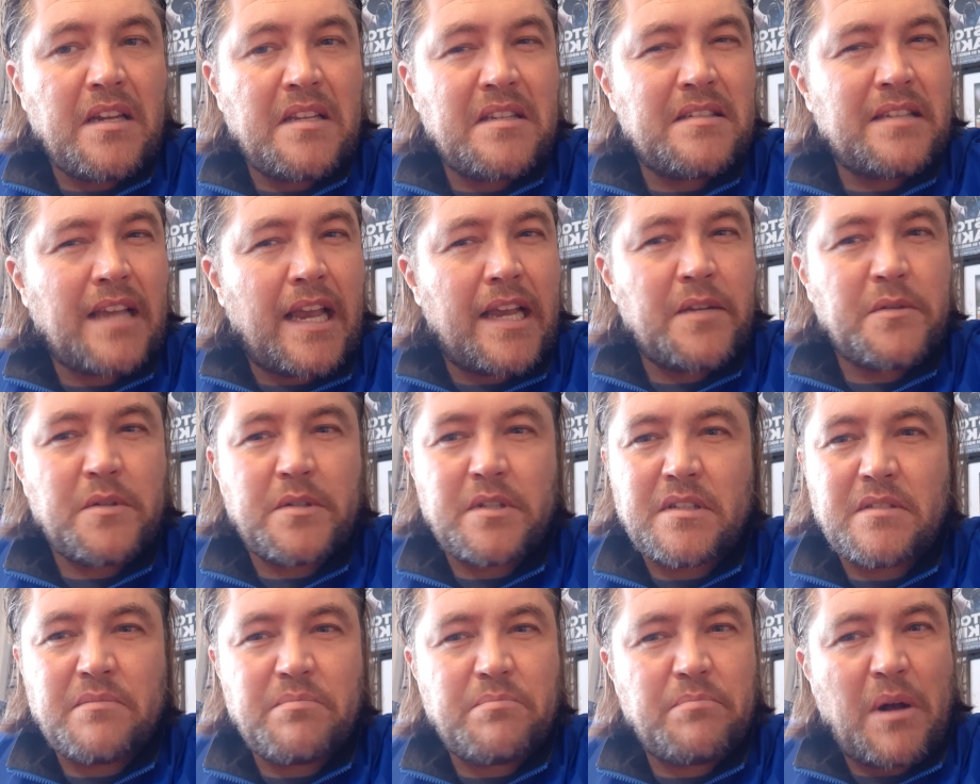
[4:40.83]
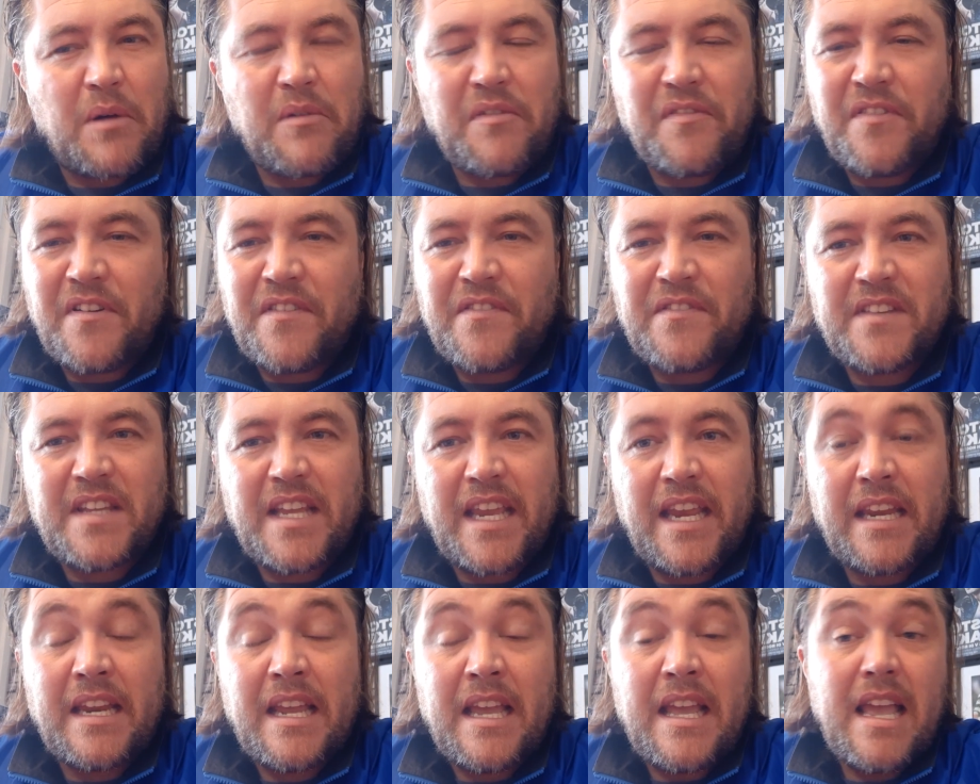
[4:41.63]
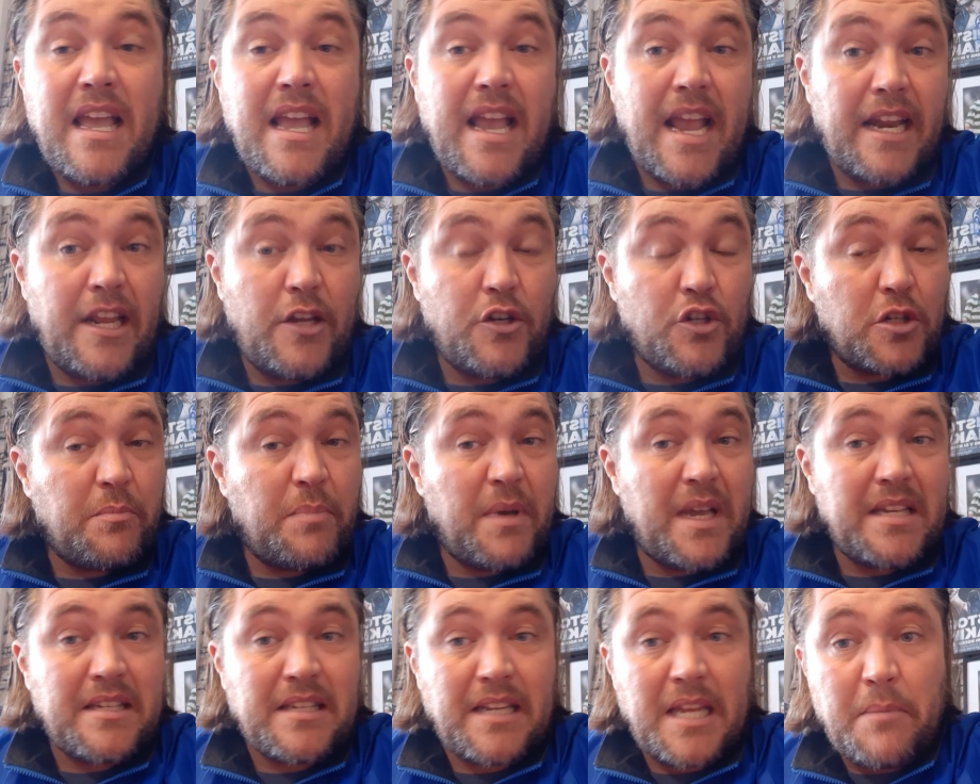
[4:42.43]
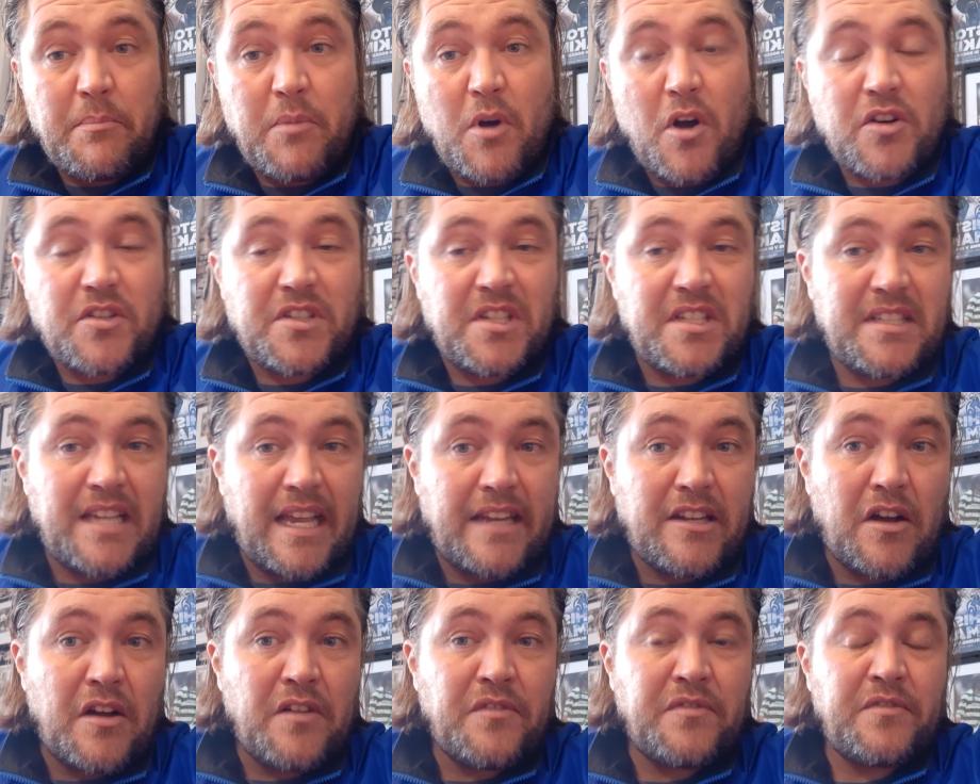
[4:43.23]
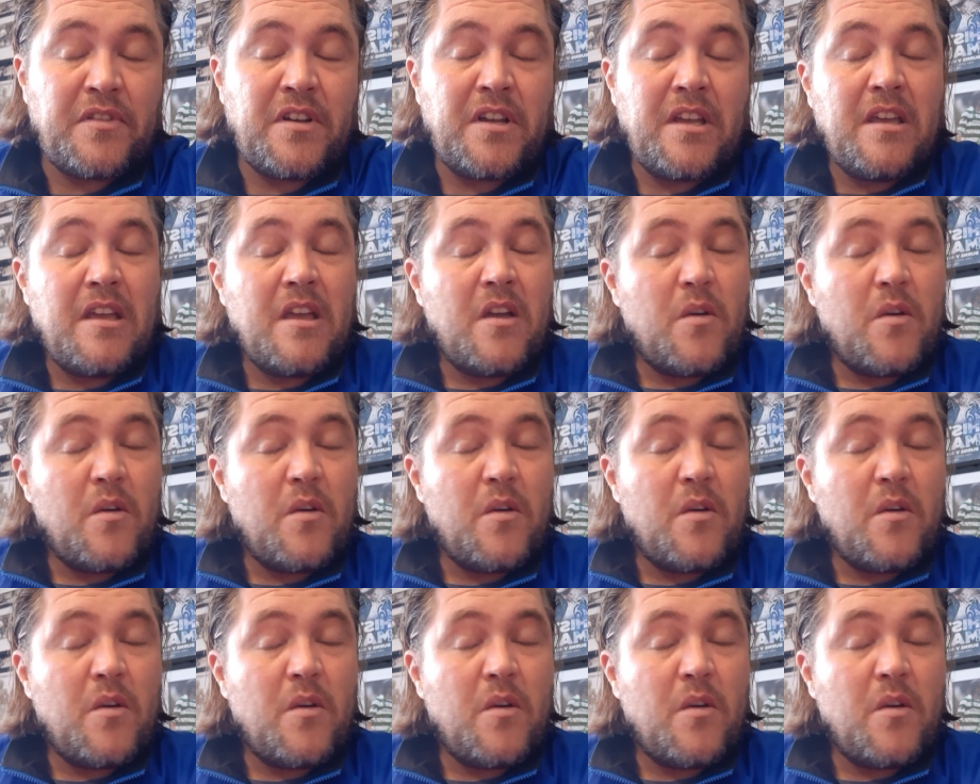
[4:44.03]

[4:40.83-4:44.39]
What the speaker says: and Sykes was about 15, and he just basically boxed his head off.